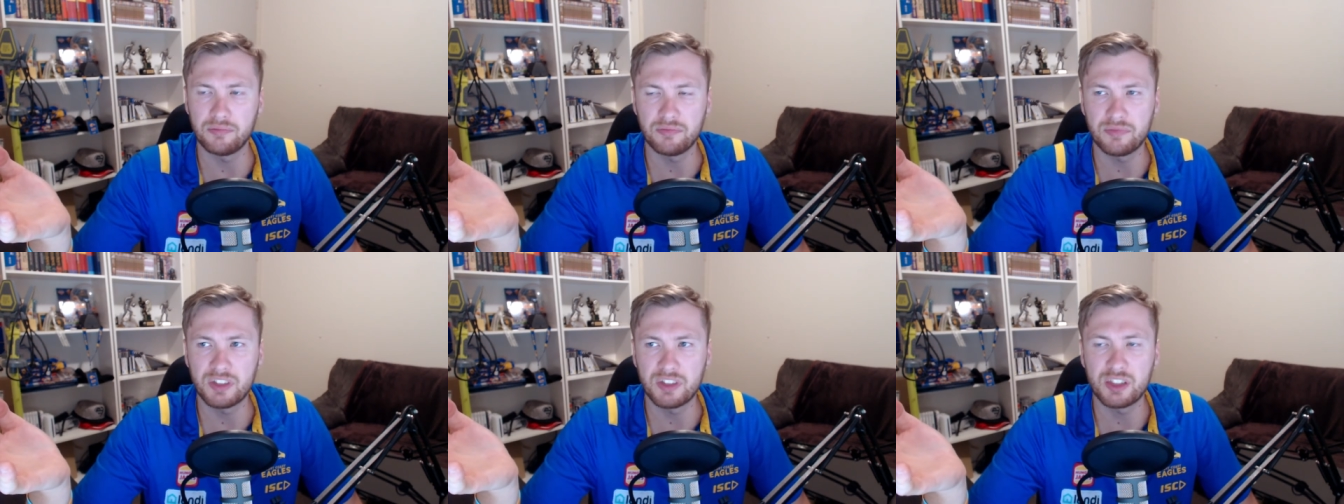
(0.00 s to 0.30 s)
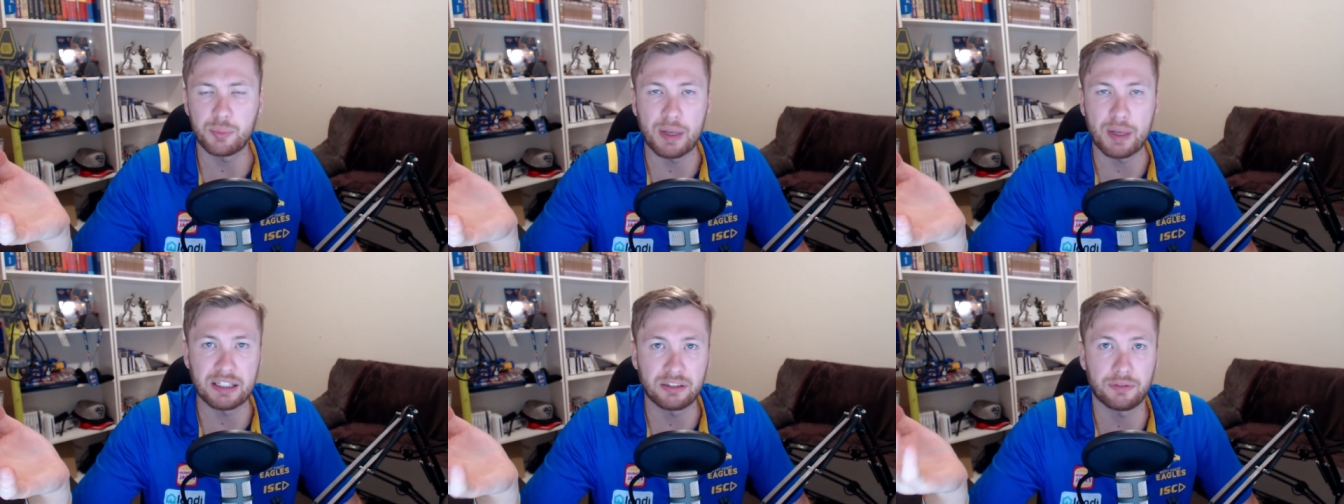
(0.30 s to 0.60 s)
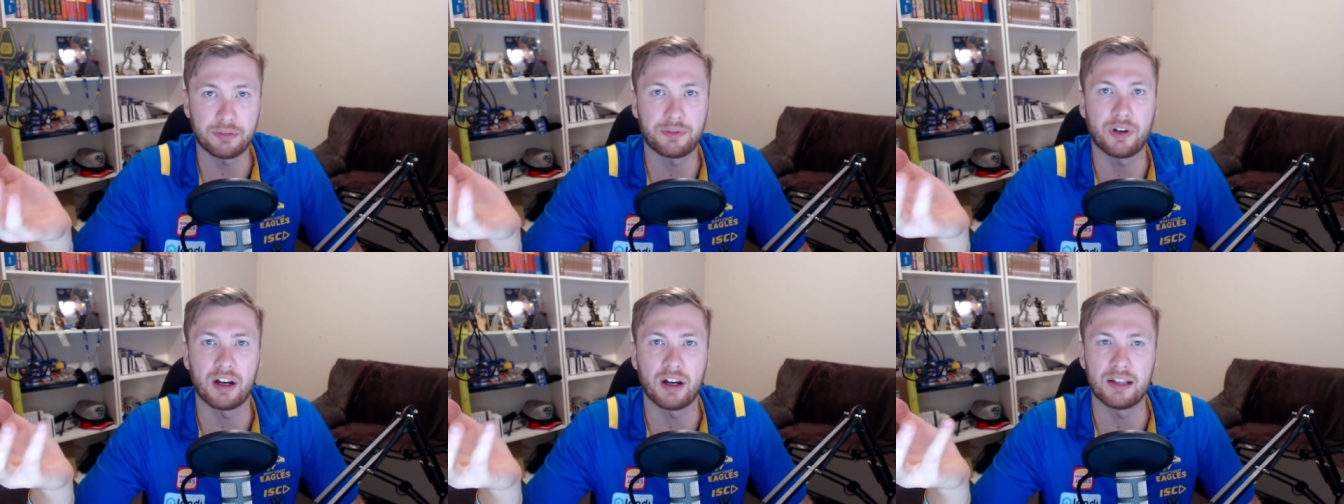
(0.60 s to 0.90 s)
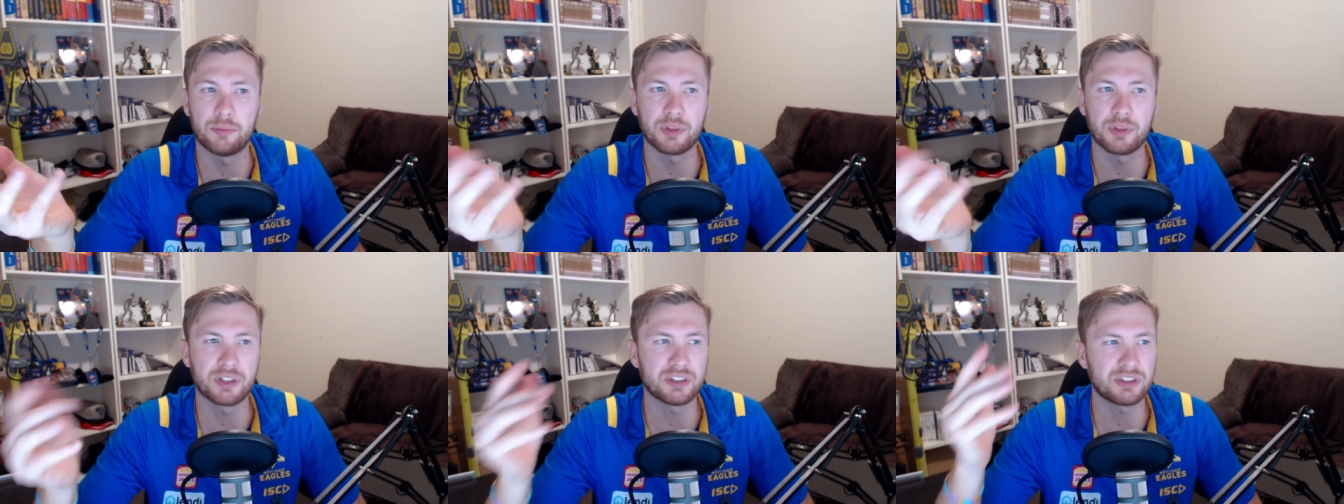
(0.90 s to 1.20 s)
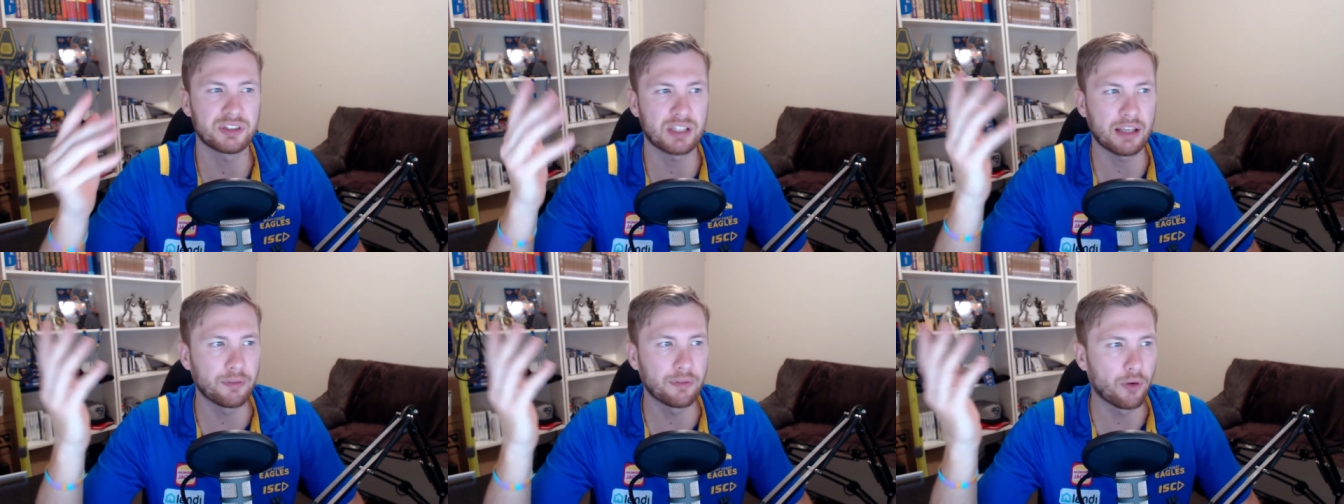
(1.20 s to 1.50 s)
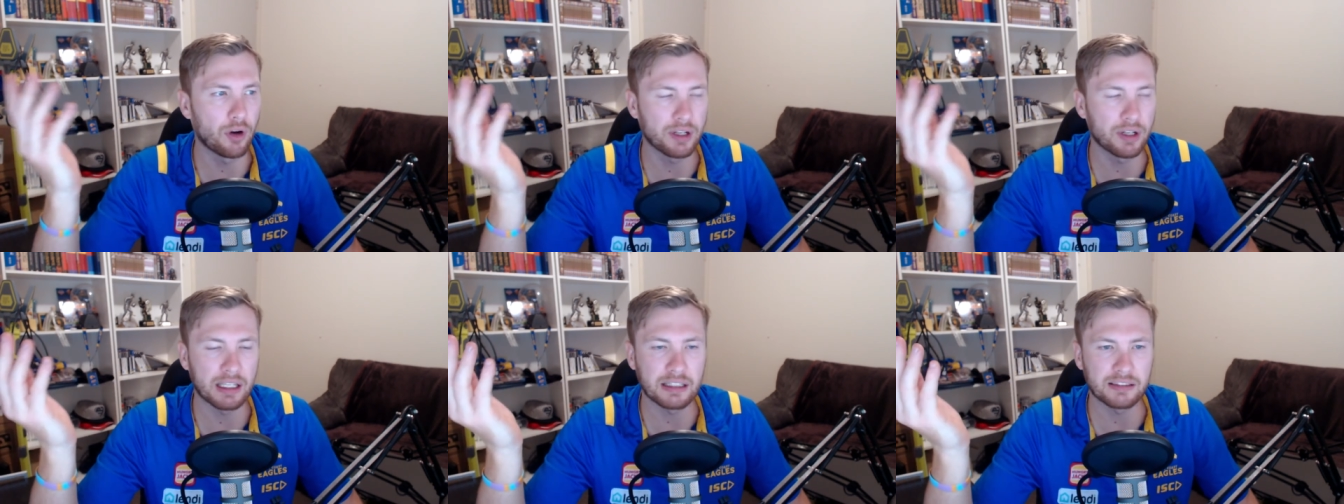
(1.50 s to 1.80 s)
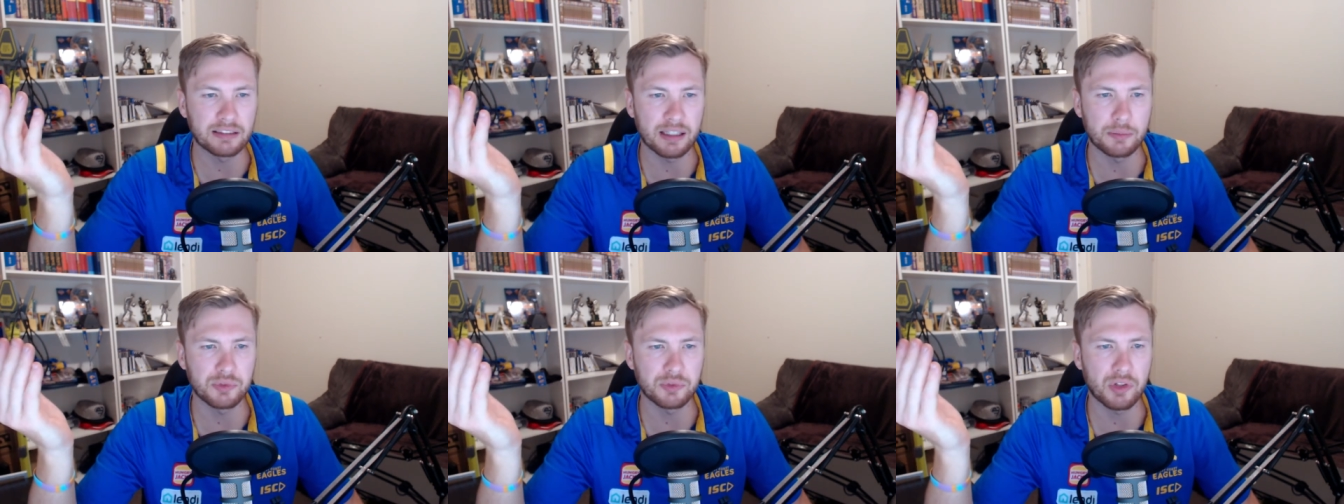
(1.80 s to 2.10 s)
specified because Steve Hocking
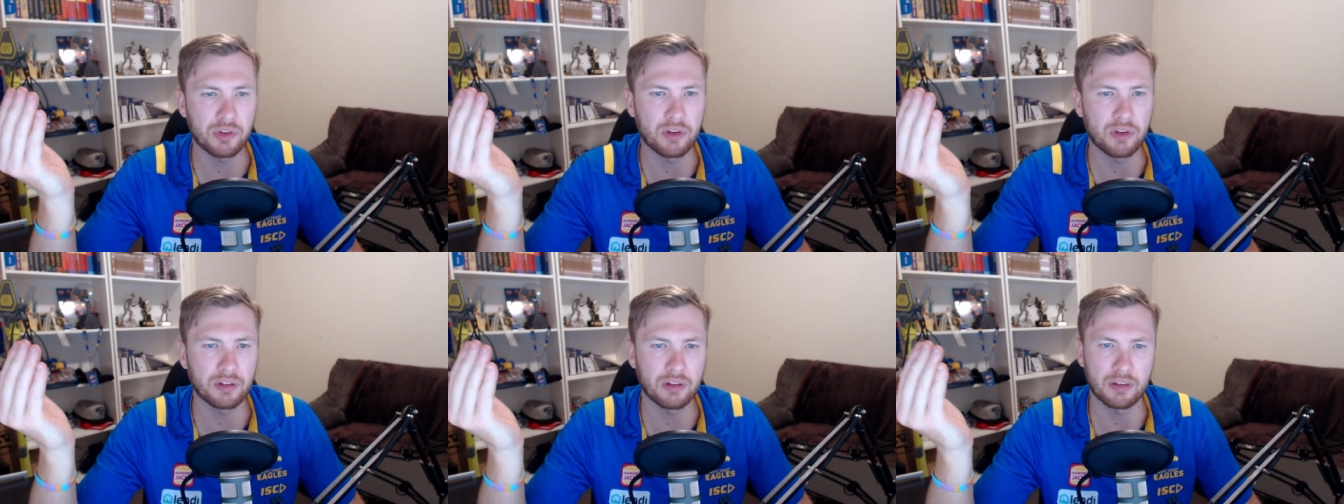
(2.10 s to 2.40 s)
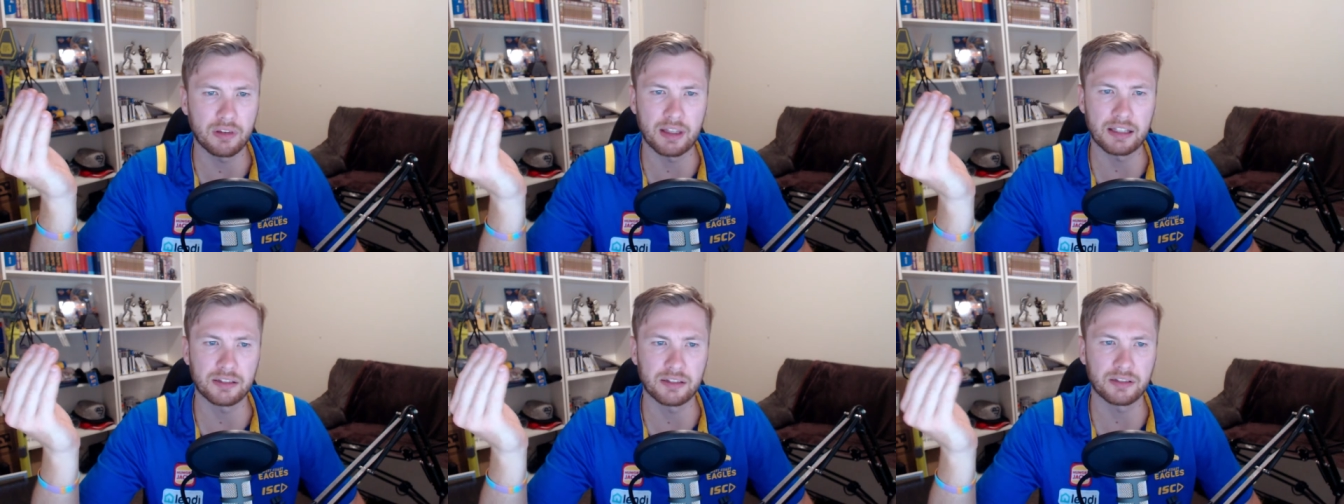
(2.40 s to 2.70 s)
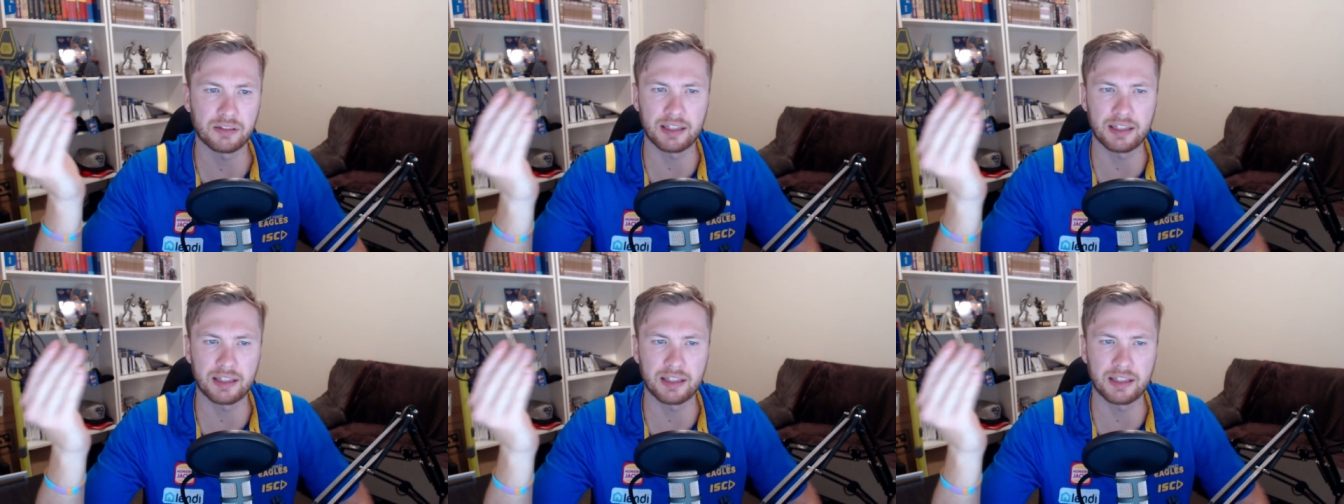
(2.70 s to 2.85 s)
seems to think that there's